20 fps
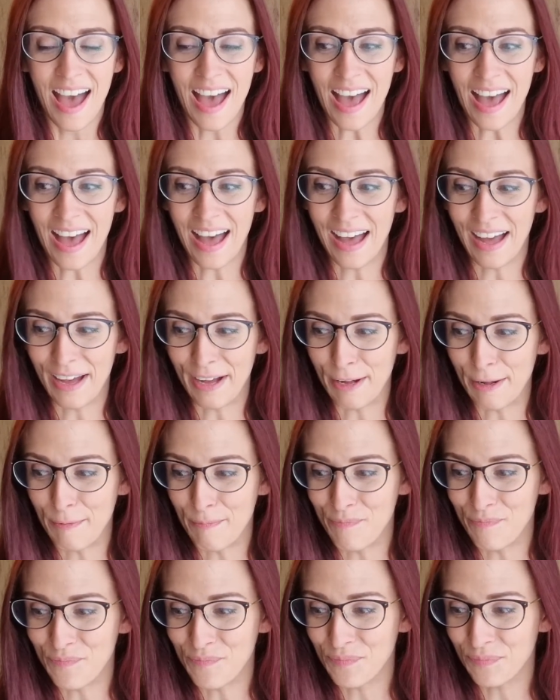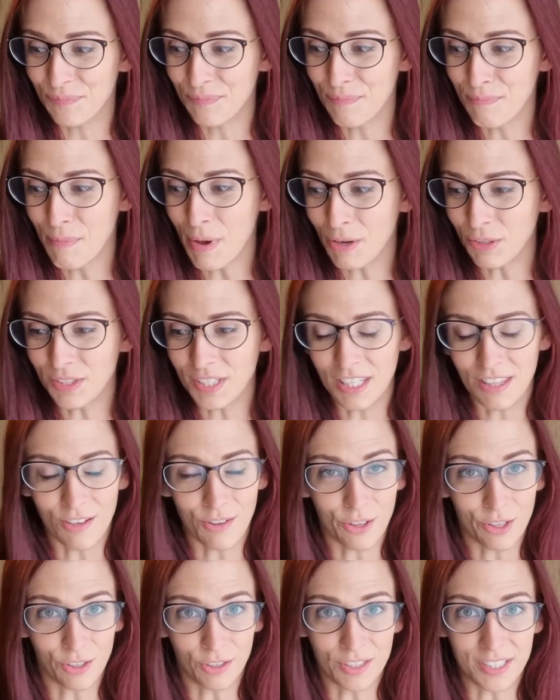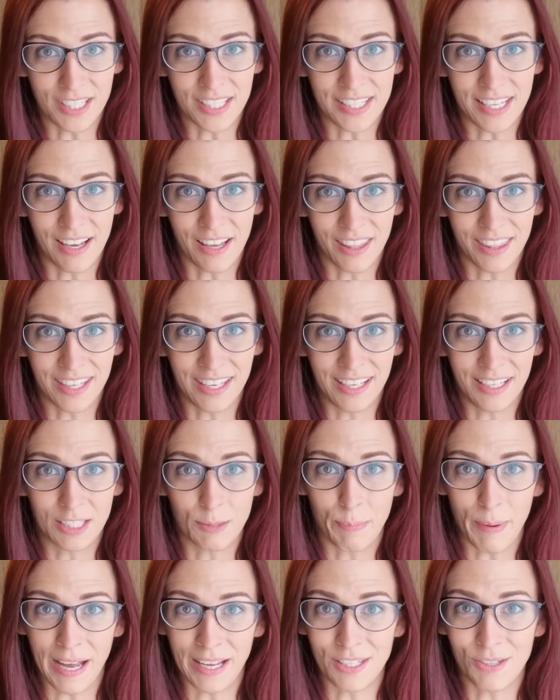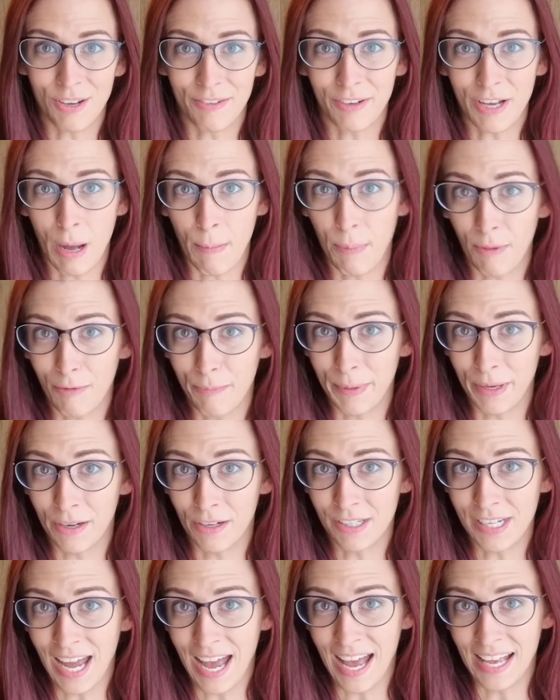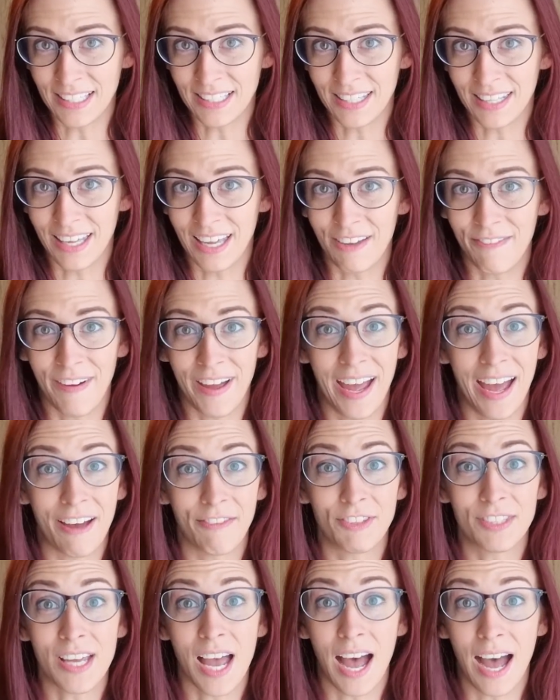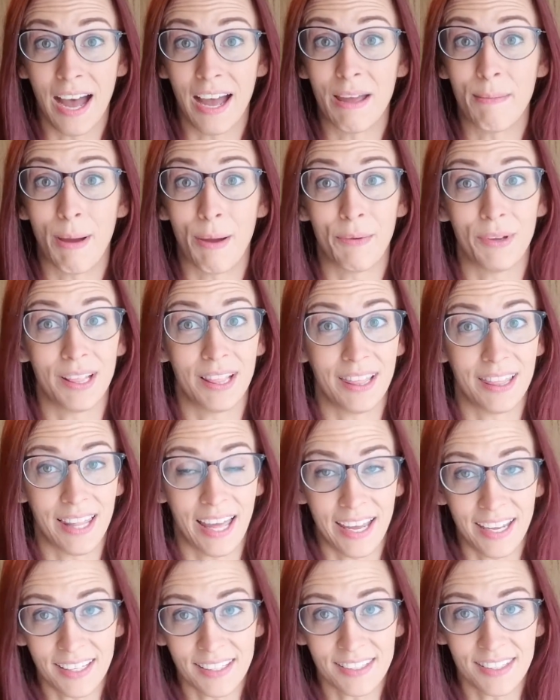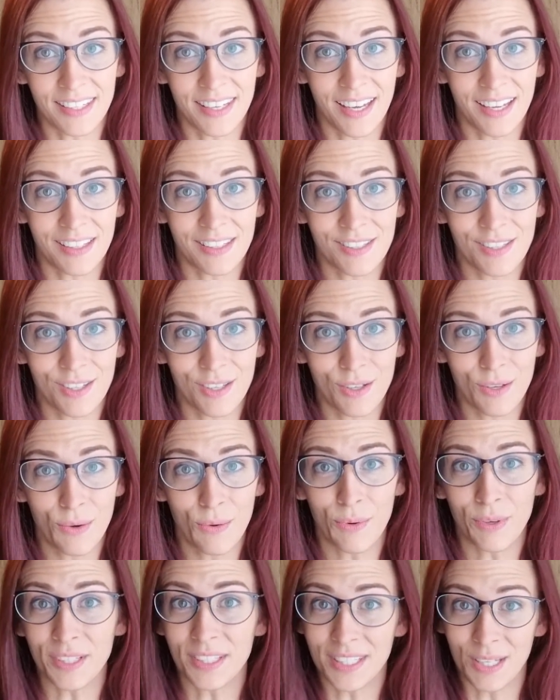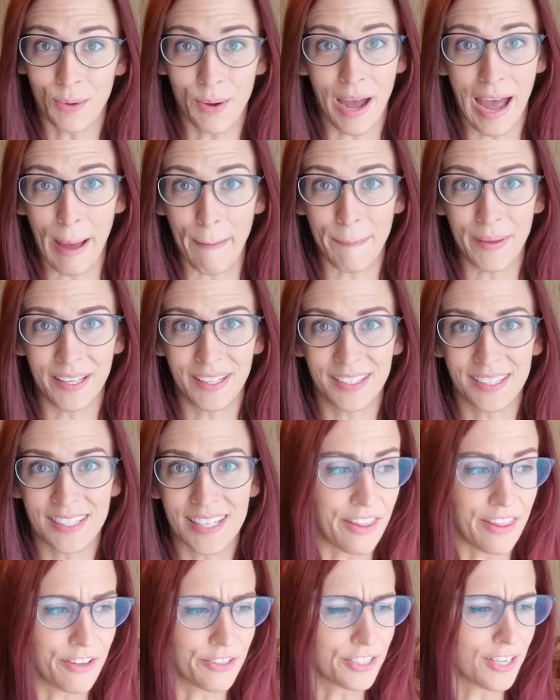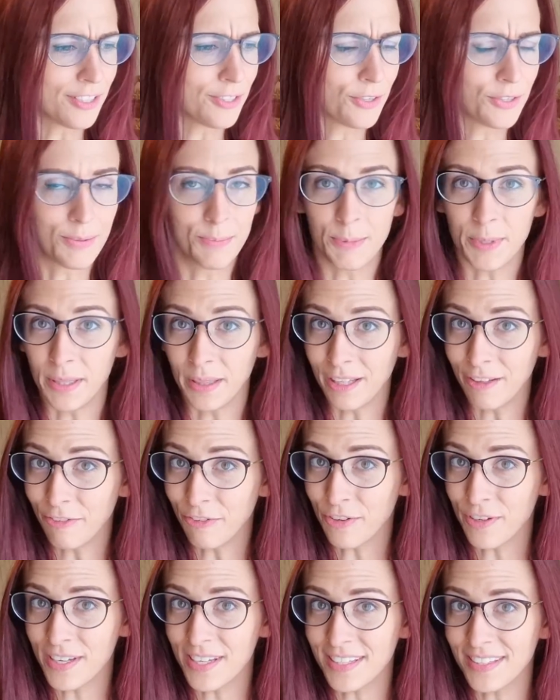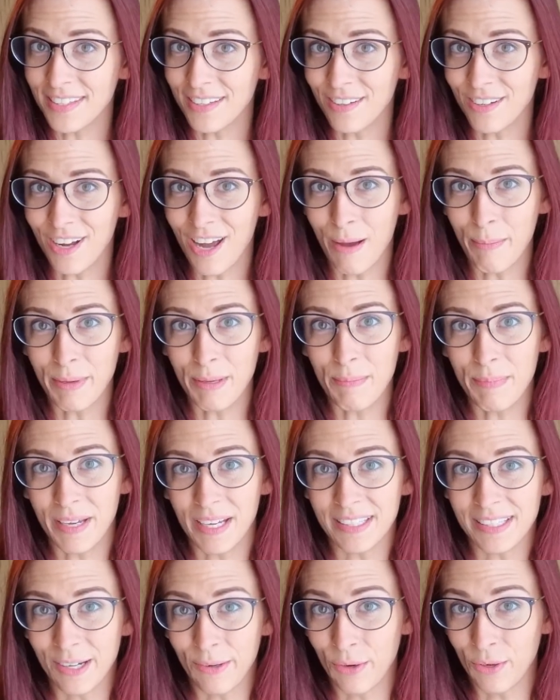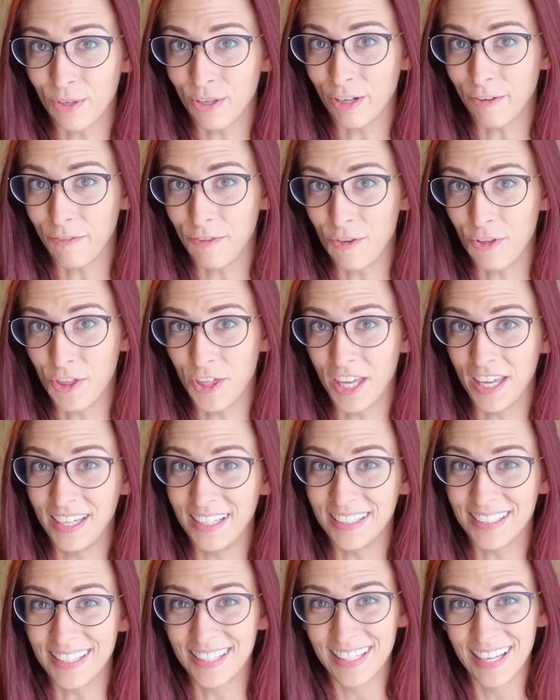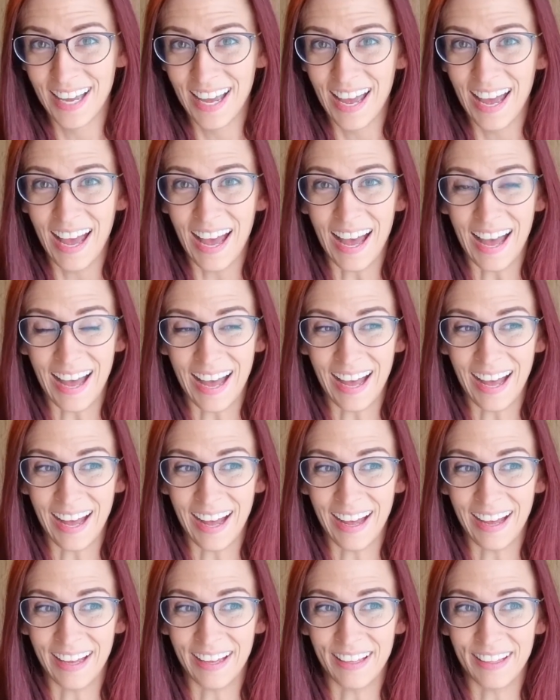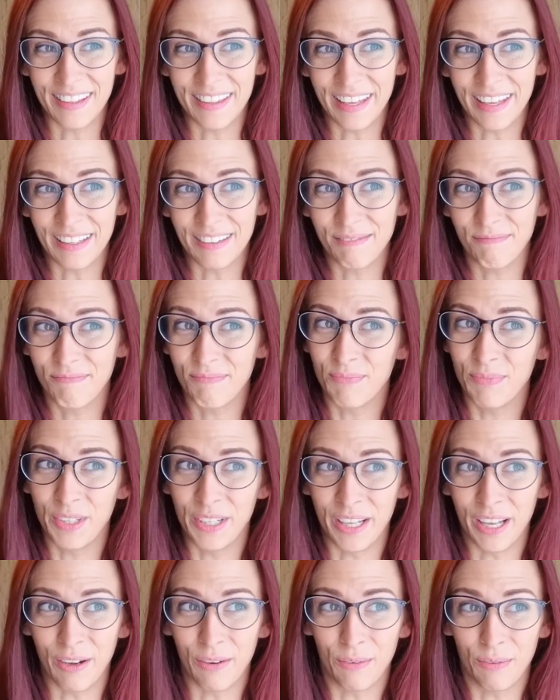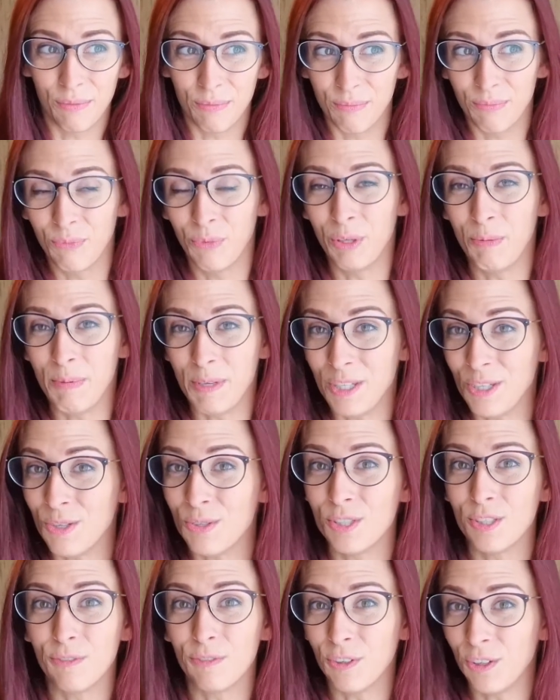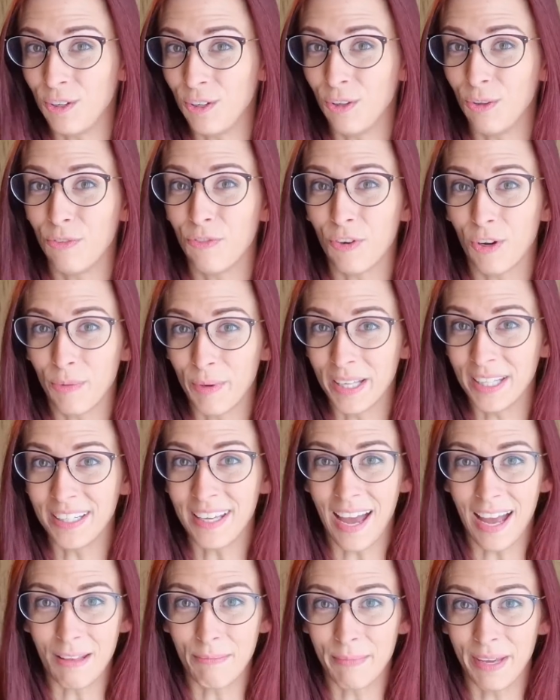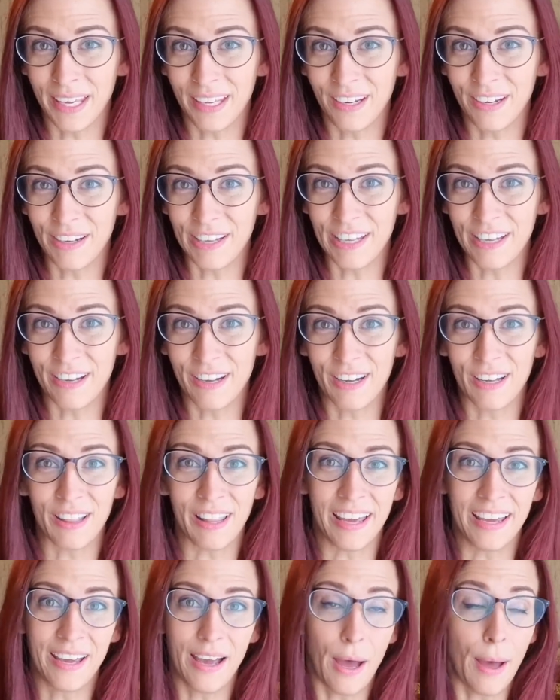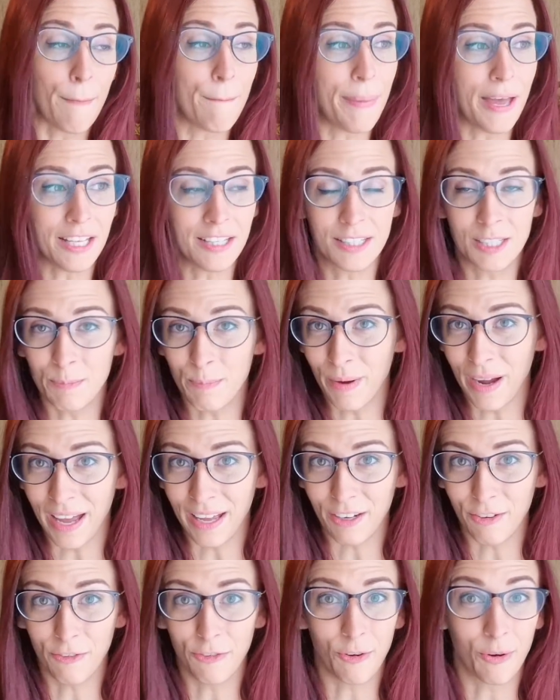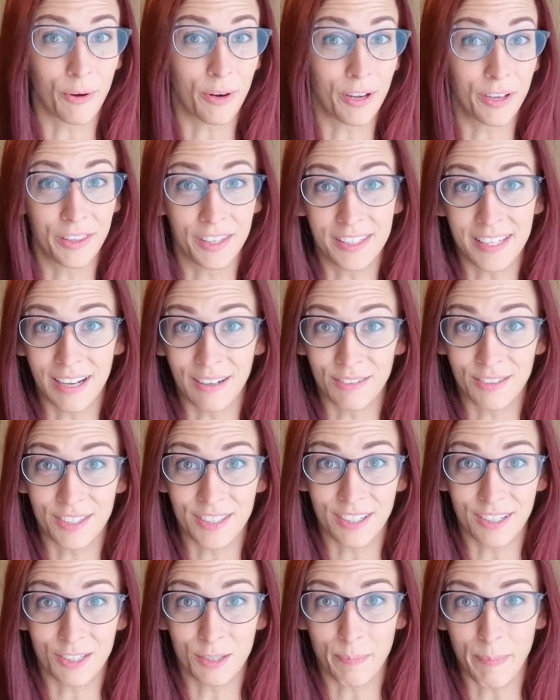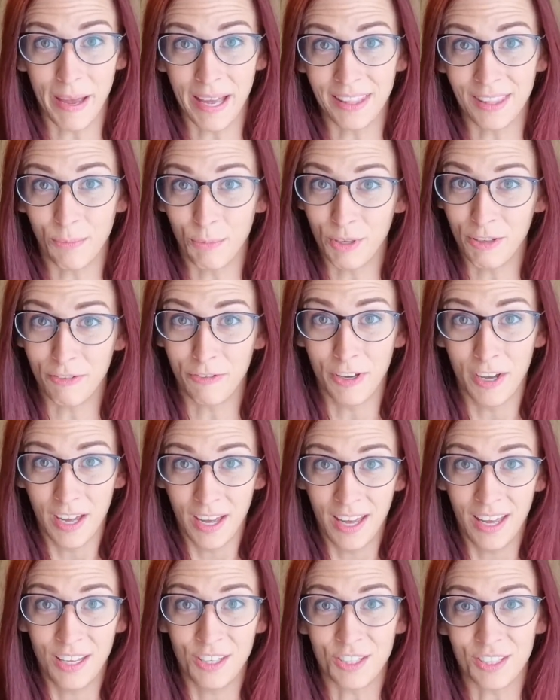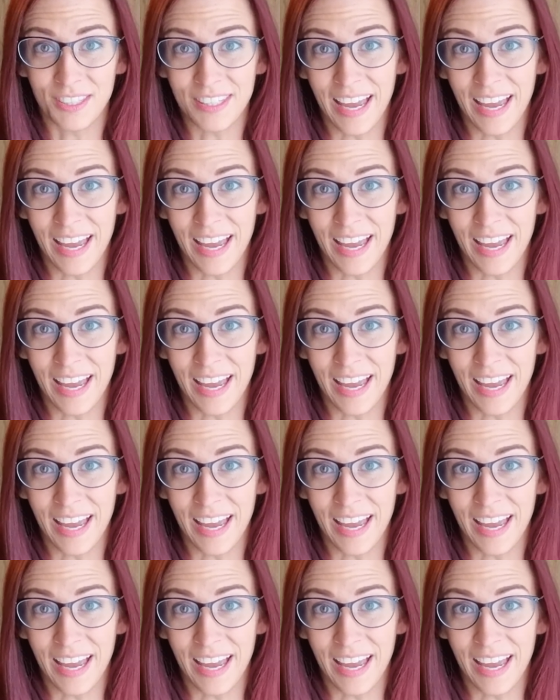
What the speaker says: Mostly they're little detail things, but I do have a couple of bigger tasks that if I have time, I would like to get to. We'll see what happens. There's also some deliveries that are coming because I ordered a few things that, you know, would be useful for when Kat and Megan are here, like a bedspread for the downstairs bed that we've just